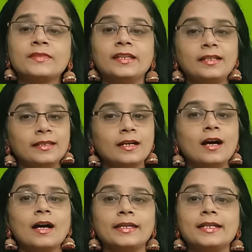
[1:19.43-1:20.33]
in the
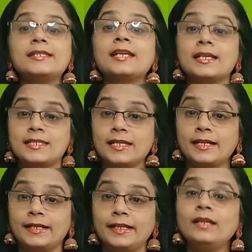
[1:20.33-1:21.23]
IELTS essay
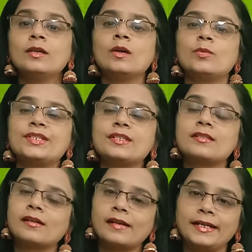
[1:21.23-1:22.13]
writing, which
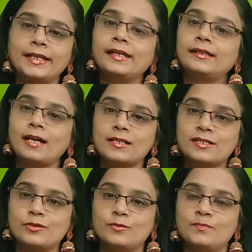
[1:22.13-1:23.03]
is writing
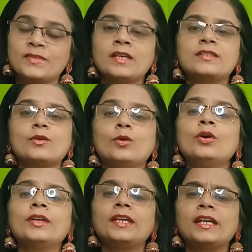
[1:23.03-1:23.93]
task 2.
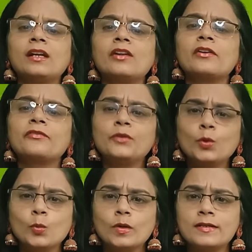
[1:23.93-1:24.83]
So, here are a
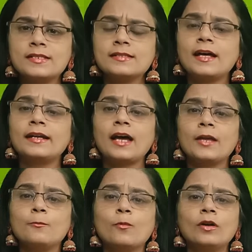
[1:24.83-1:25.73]
few words that
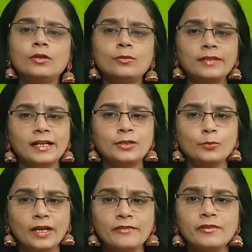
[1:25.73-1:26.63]
I want to tell
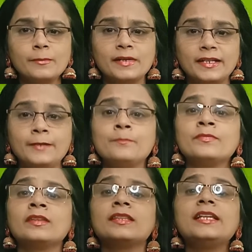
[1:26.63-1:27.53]
to everybody.
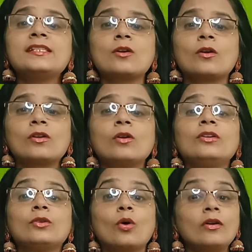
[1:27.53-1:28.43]
These are
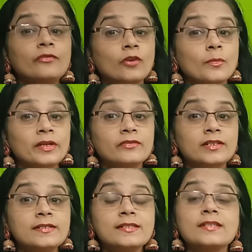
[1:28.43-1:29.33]
all not formal
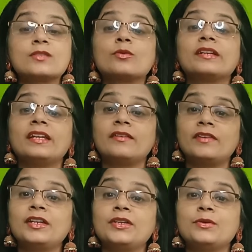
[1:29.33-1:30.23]
words, so
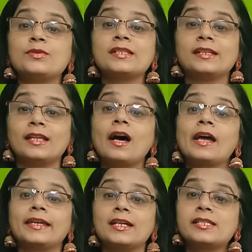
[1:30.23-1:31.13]
never use in the
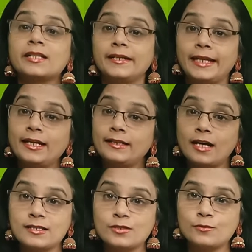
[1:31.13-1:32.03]
IELTS writing
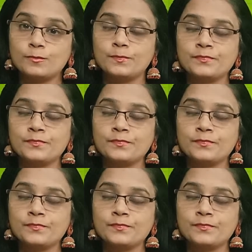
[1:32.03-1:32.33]
task 2.